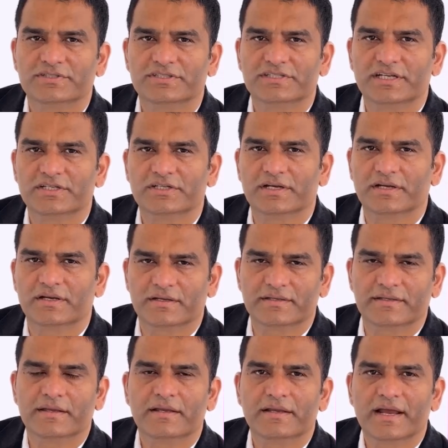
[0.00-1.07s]
center
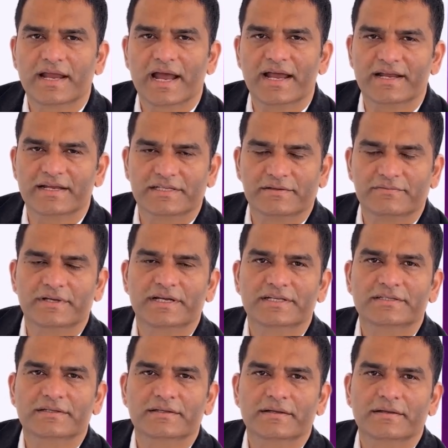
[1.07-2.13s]
that
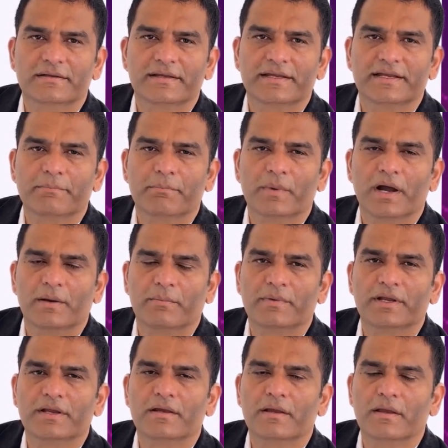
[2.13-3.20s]
identifies the
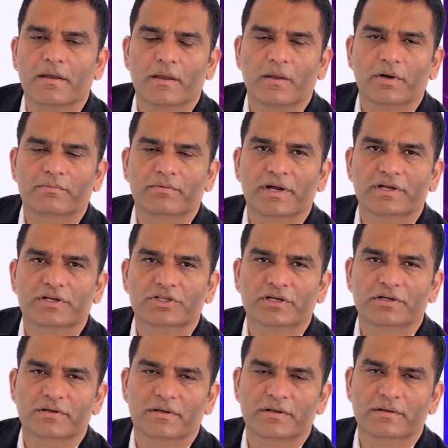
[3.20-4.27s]
department or
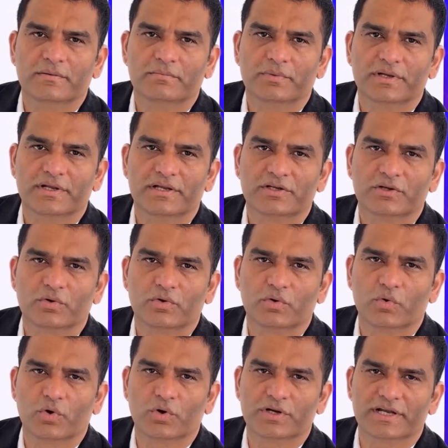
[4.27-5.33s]
function within
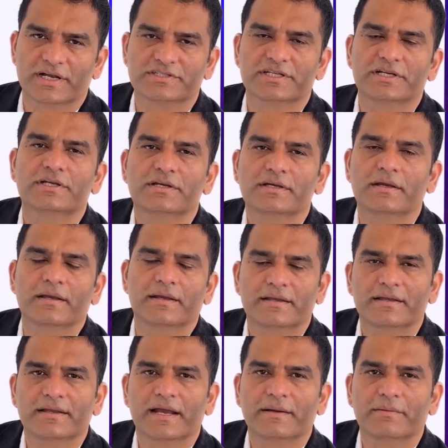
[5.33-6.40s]
your organization
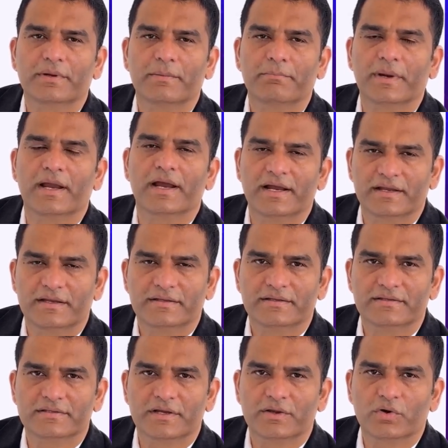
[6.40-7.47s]
that will bear
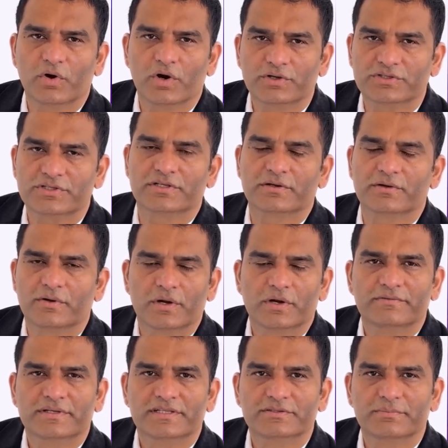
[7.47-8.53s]
the cost
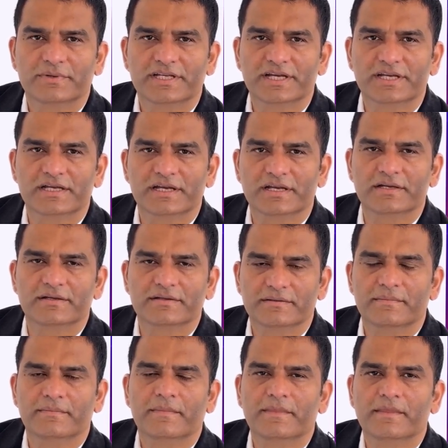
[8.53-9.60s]
of this material.
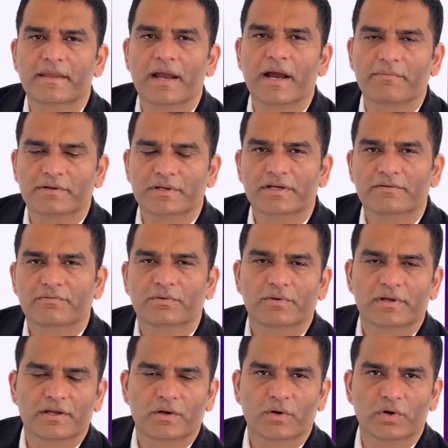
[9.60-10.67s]
After
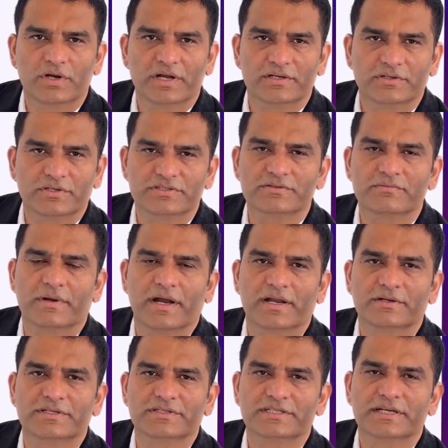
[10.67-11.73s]
reviewing all entries for
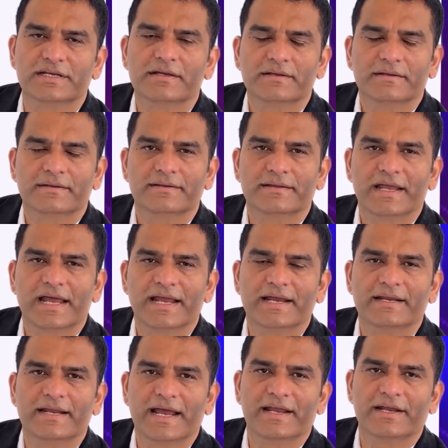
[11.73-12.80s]
accuracy,
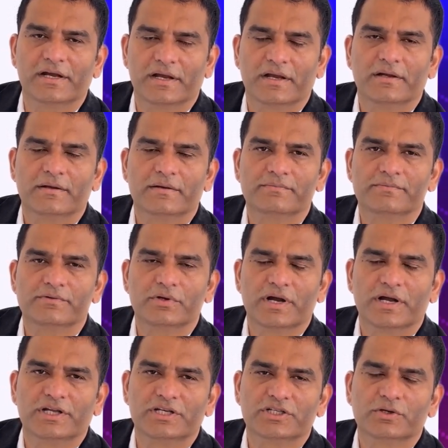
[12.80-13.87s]
click Enter to
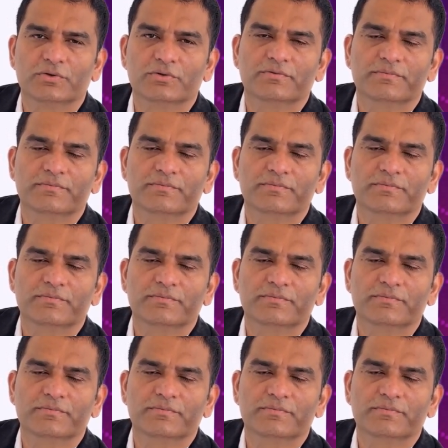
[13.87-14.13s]
continue.